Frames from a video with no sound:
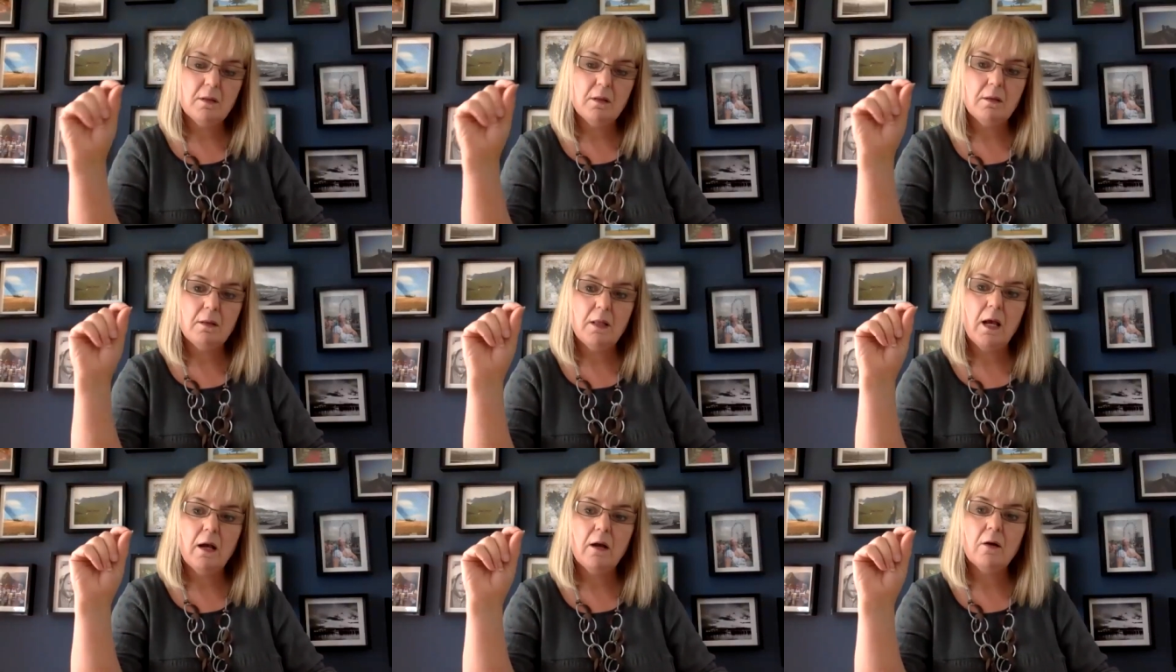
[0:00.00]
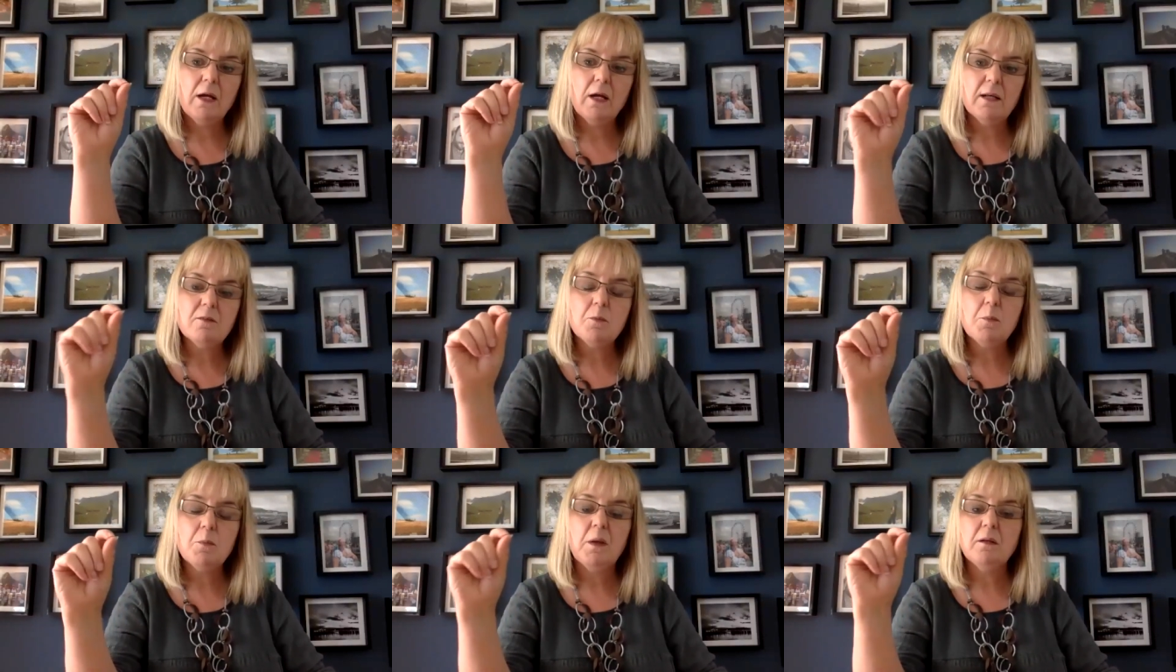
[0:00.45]
they're
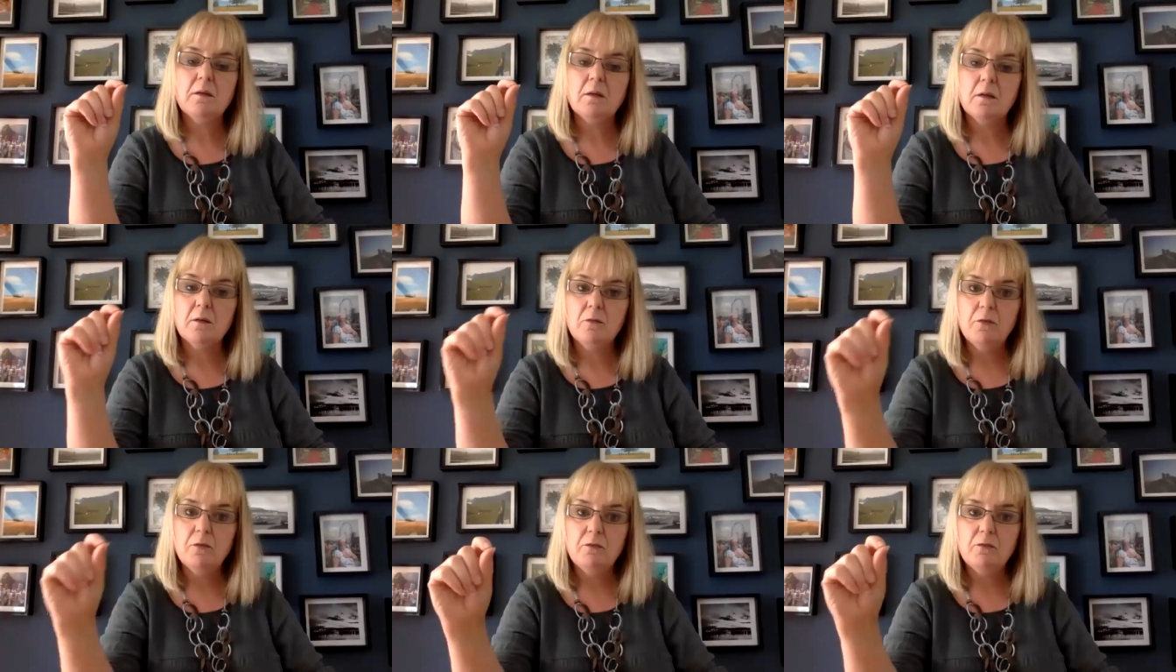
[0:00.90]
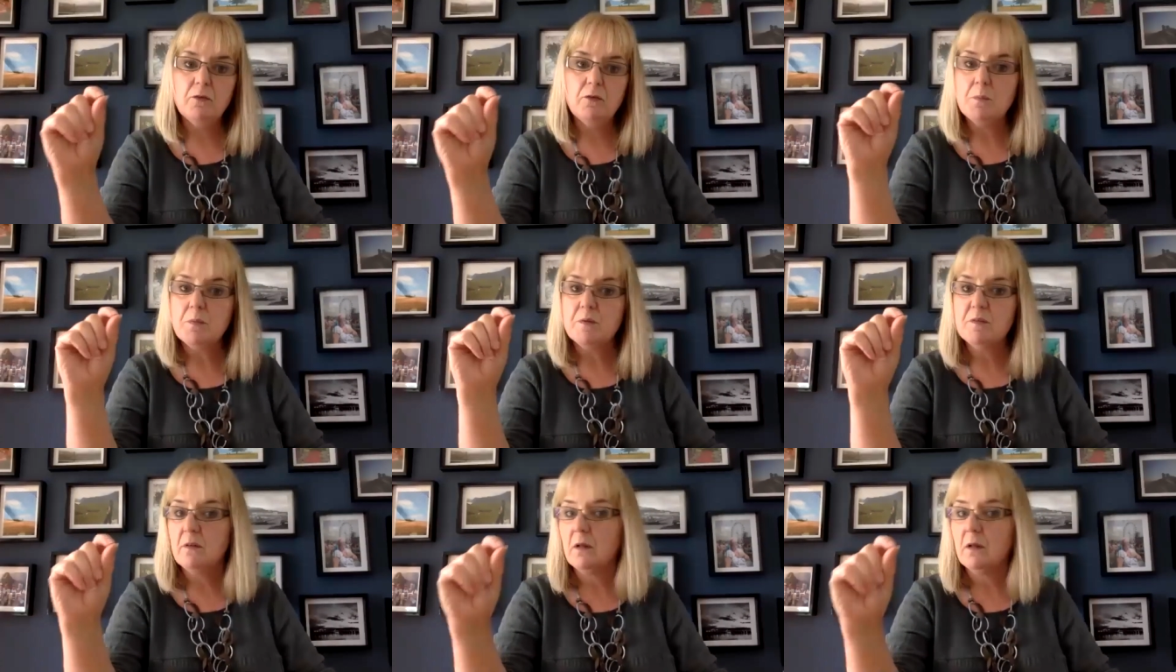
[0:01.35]
expecting a
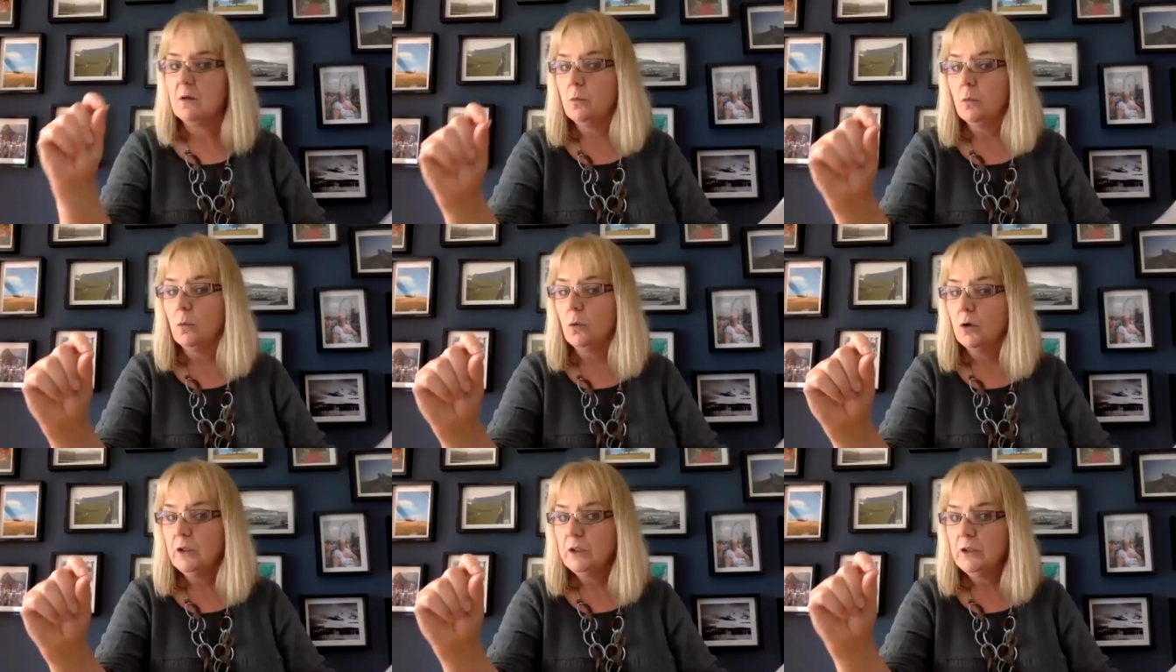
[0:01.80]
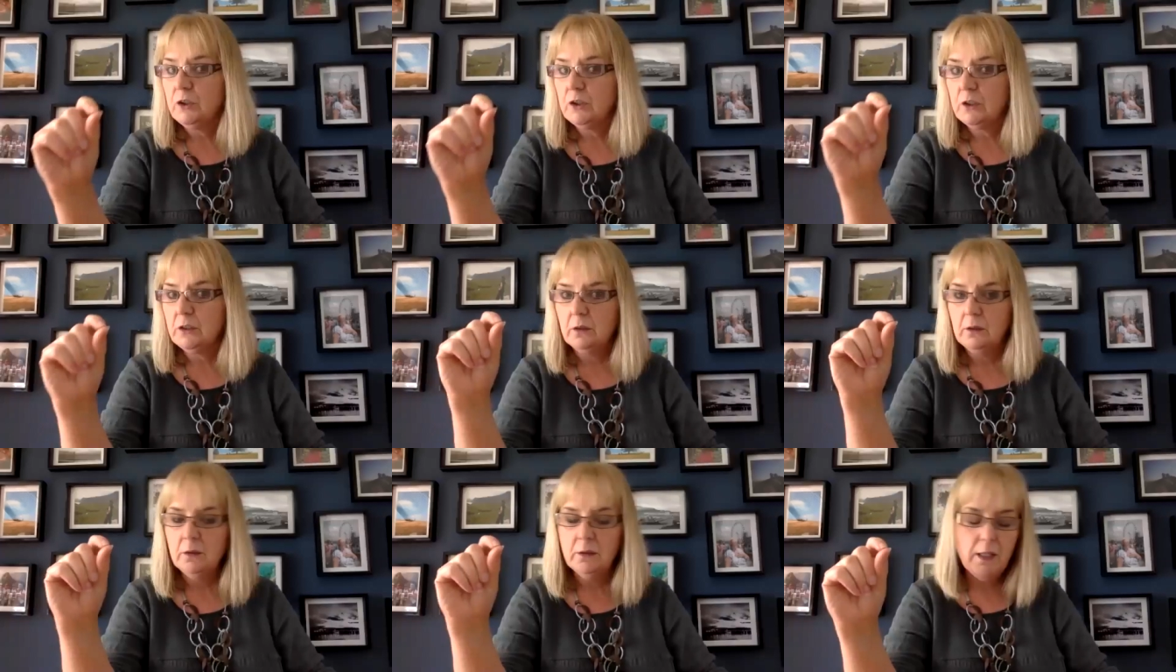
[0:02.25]
50% wash
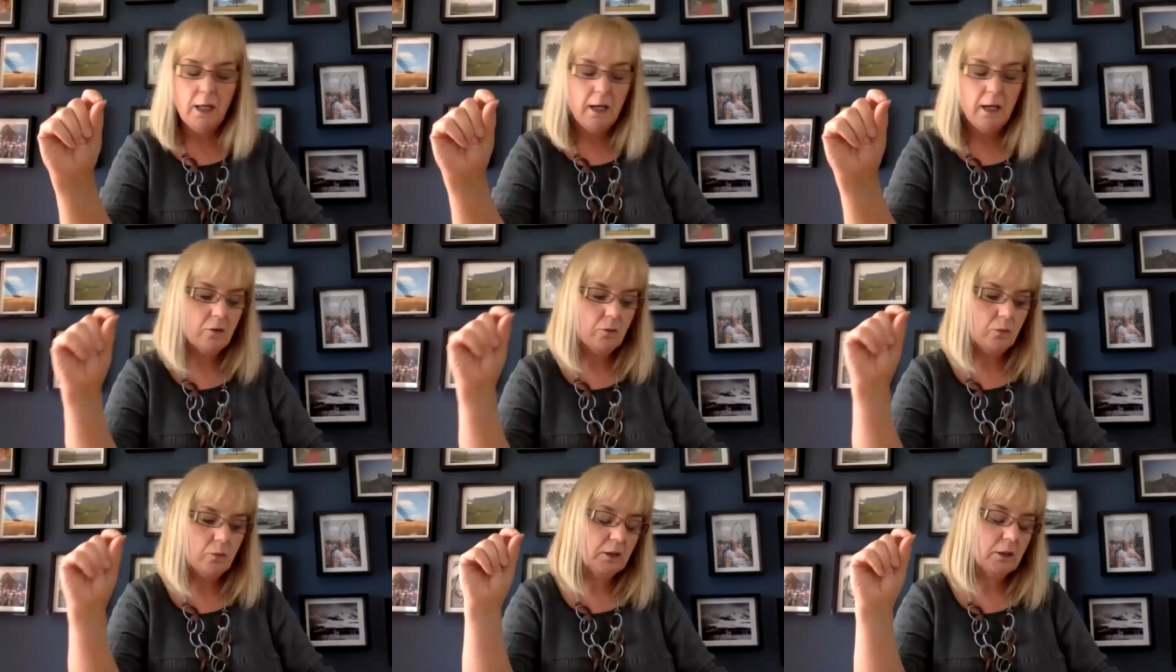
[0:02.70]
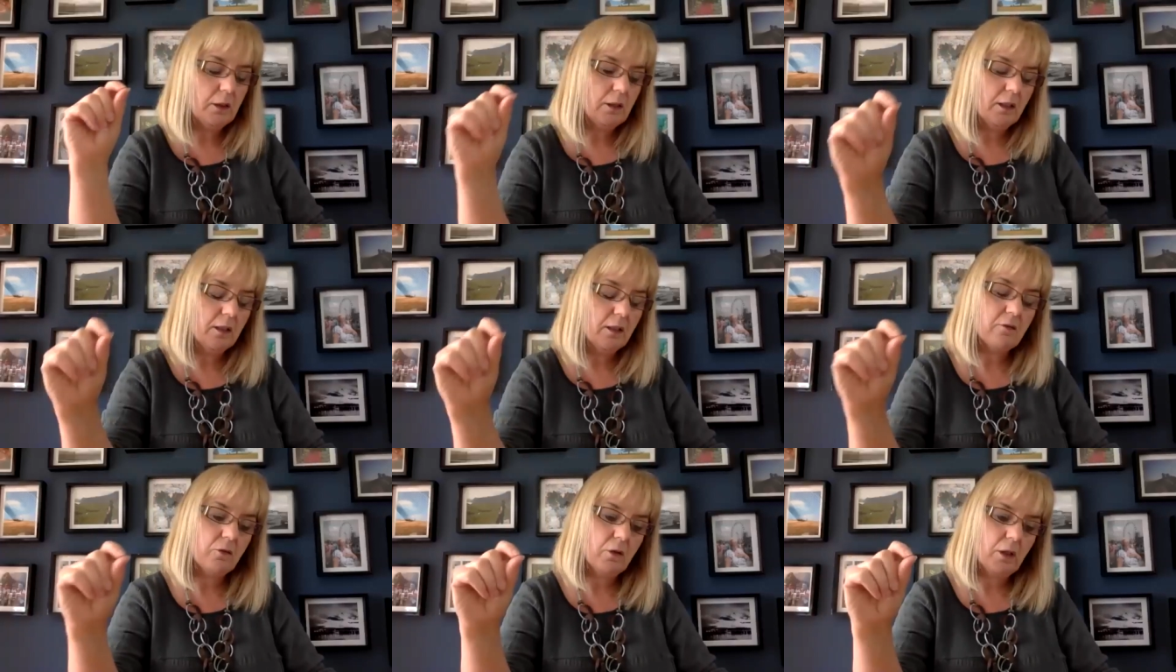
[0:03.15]
on that, which I
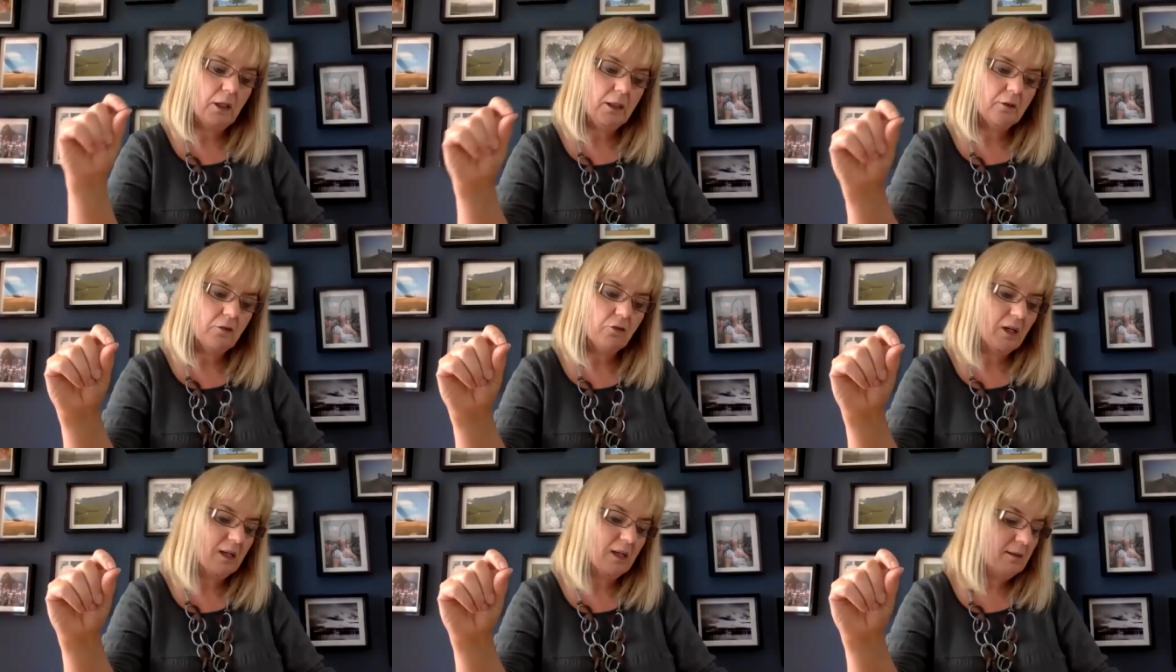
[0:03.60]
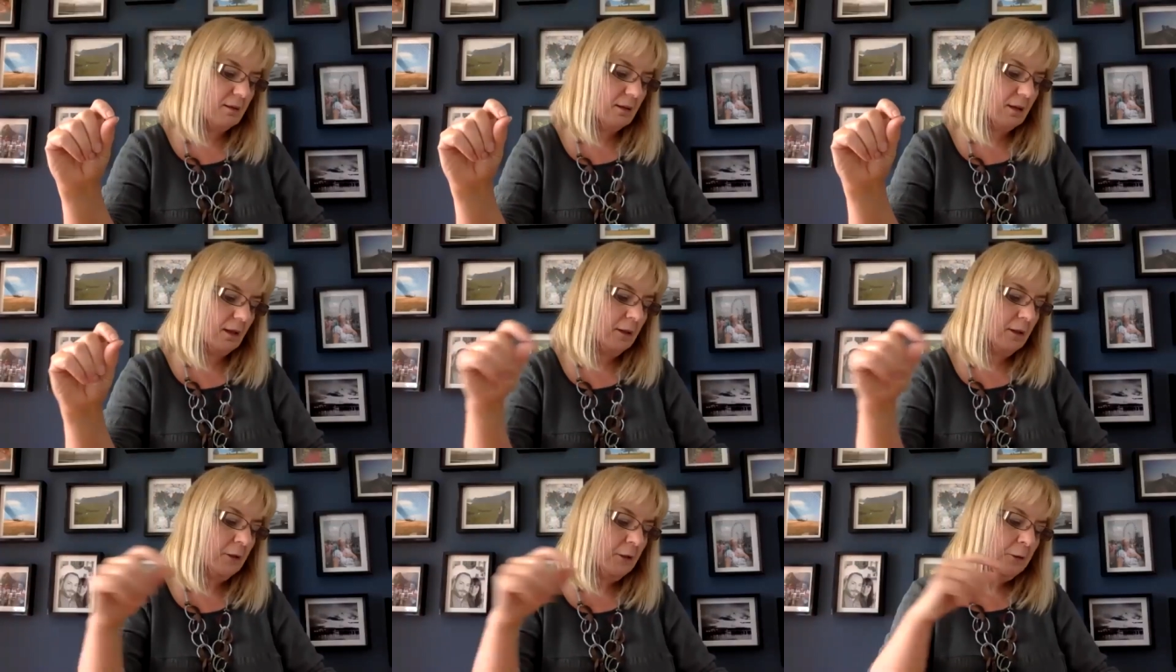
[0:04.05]
think is really
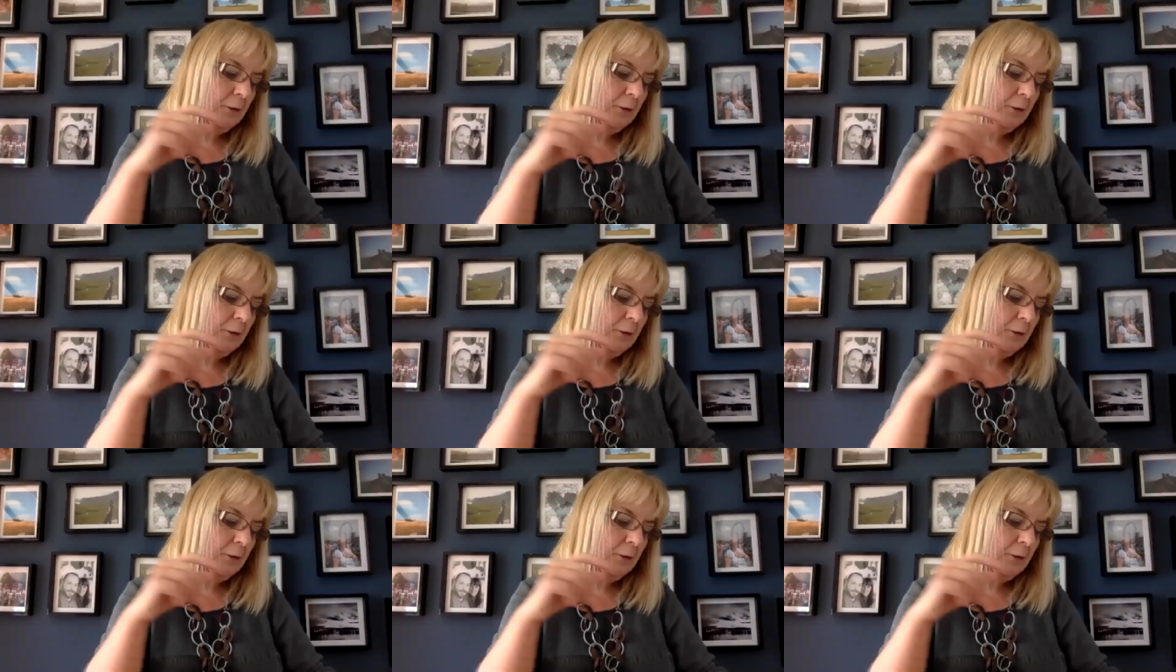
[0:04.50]
interesting.